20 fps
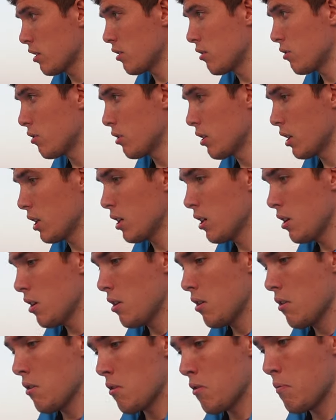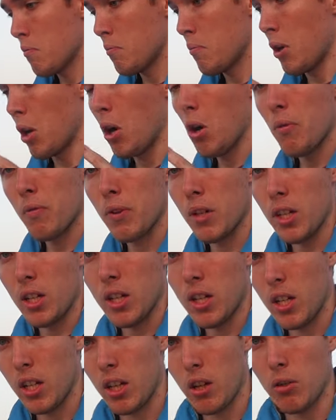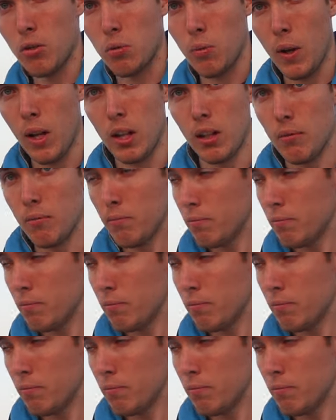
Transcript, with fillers: are annoying. But hopefully it goes well.